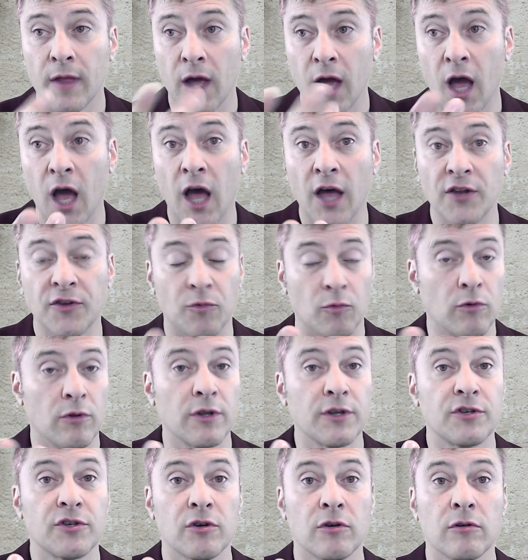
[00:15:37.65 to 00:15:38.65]
us, we're
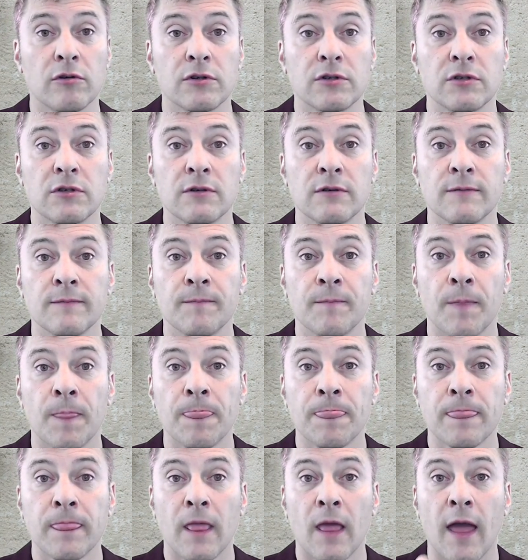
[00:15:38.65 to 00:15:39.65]
the church,
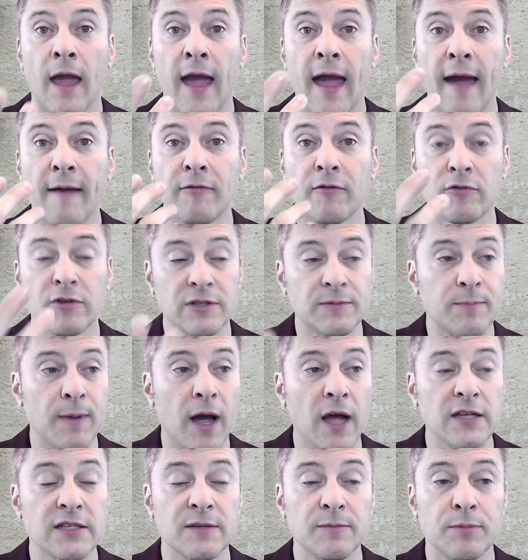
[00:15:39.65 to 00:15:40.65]
have the
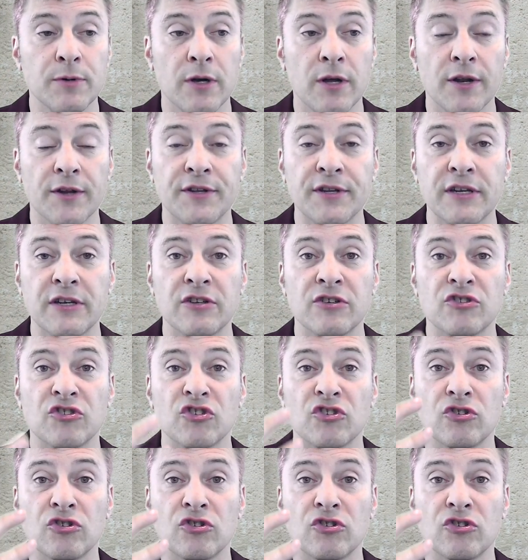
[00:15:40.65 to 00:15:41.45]
responsibility to,